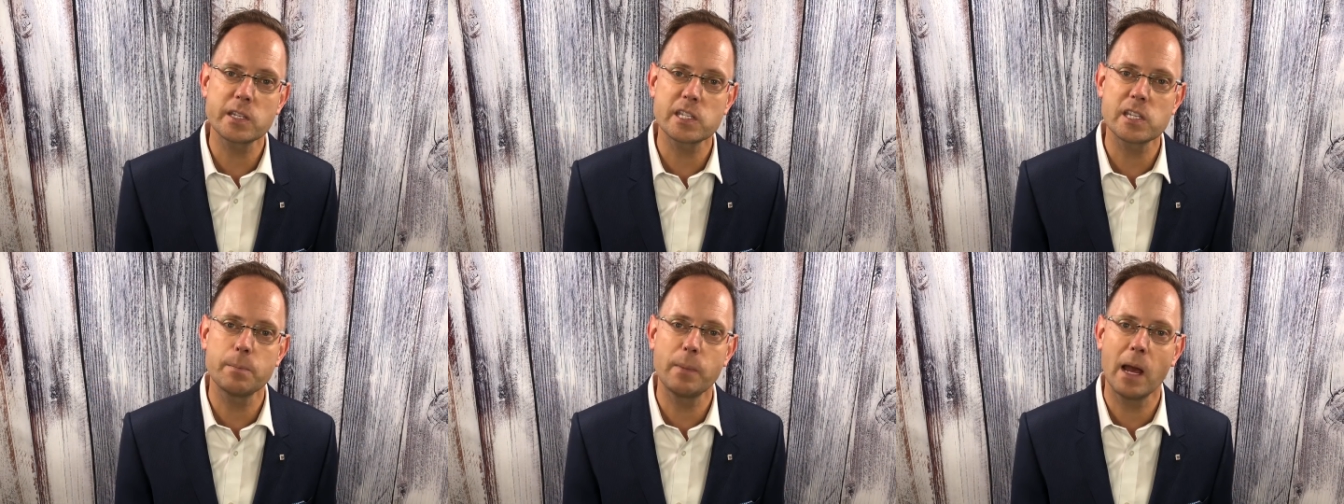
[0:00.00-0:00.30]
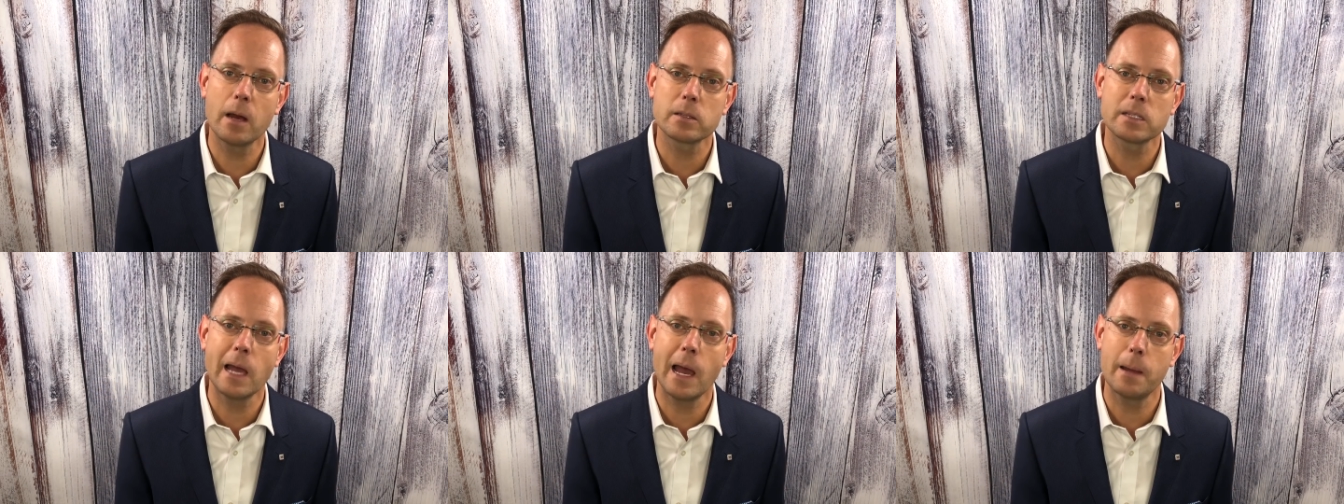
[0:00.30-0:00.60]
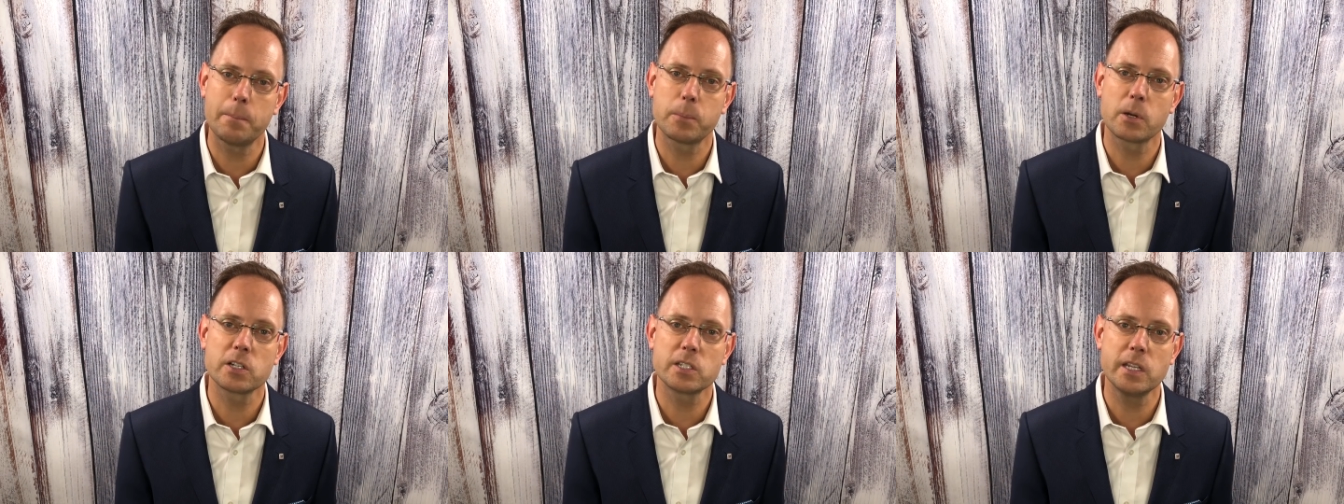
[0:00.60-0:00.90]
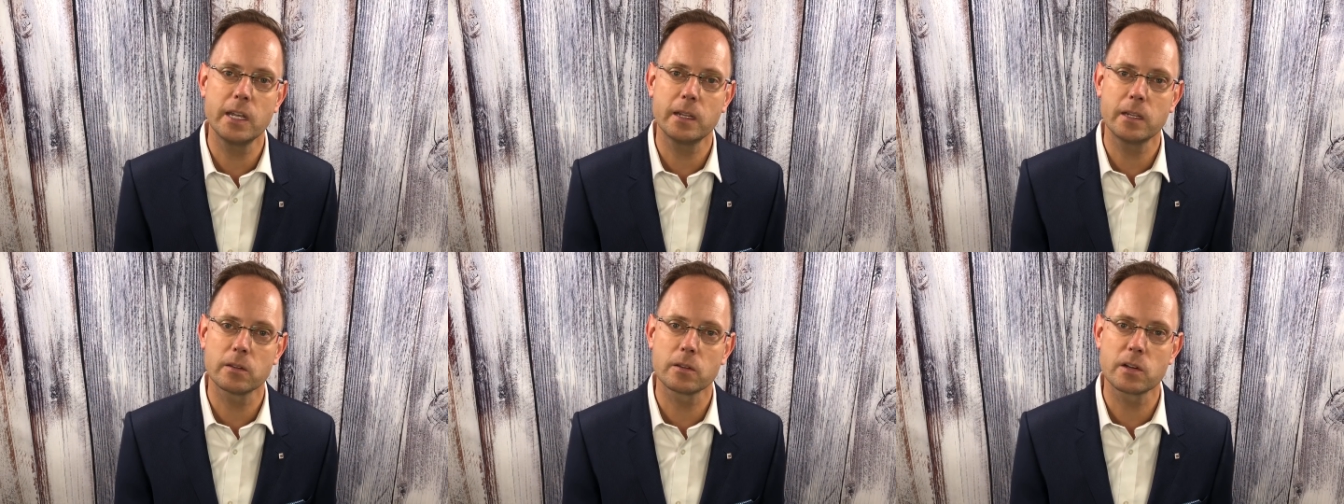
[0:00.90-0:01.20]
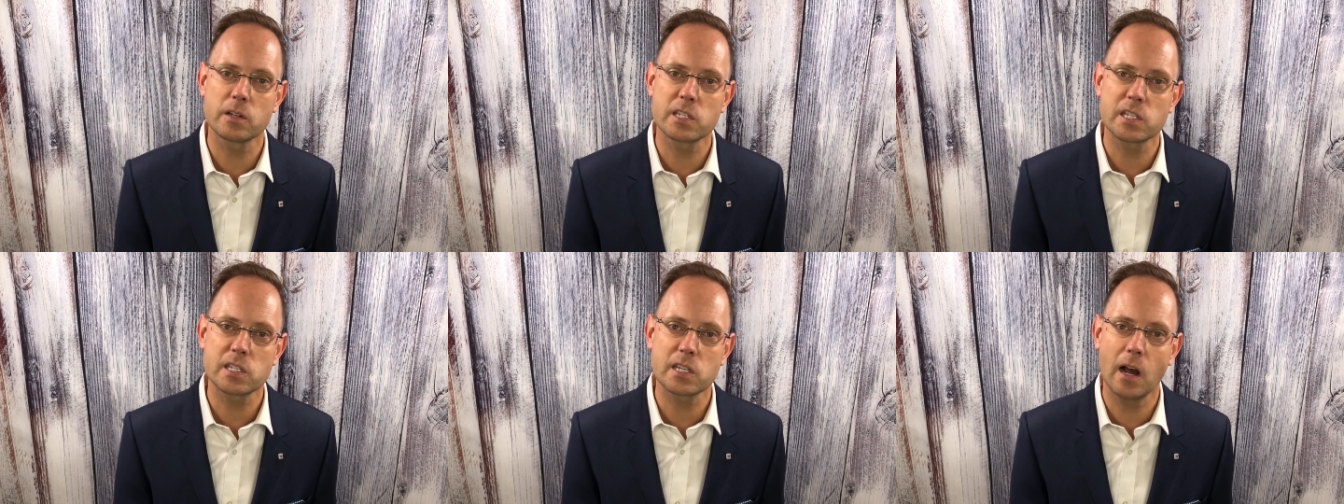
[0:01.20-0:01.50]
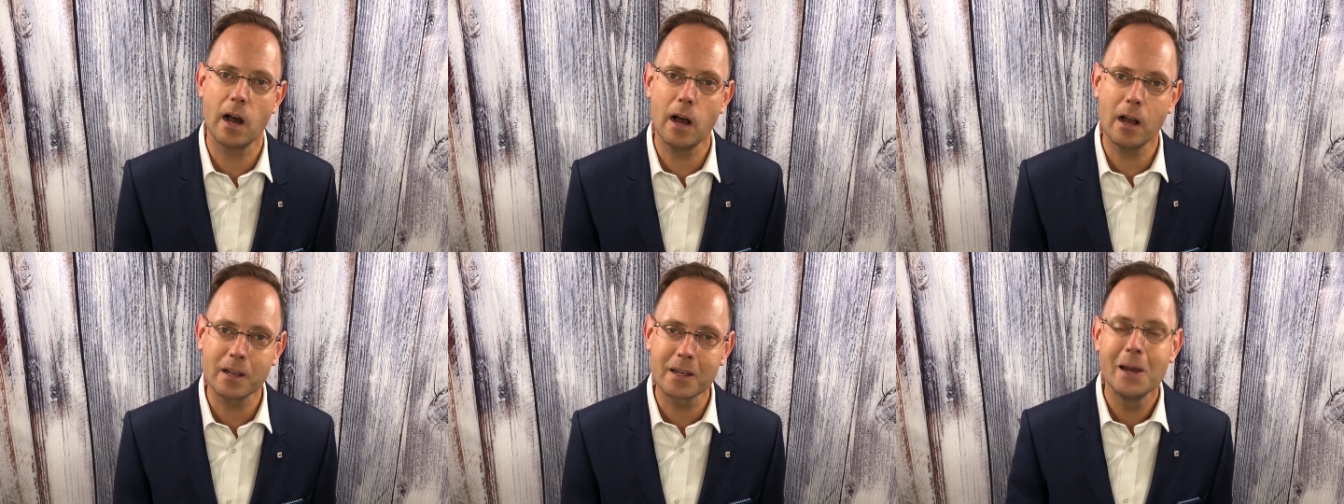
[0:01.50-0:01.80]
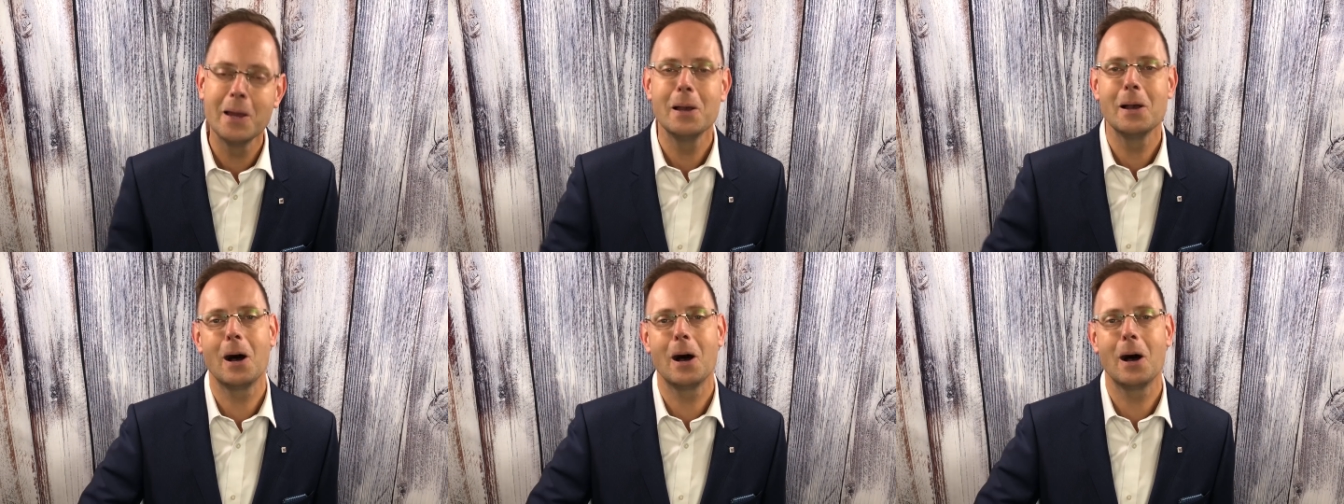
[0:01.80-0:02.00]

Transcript: about that particular stock.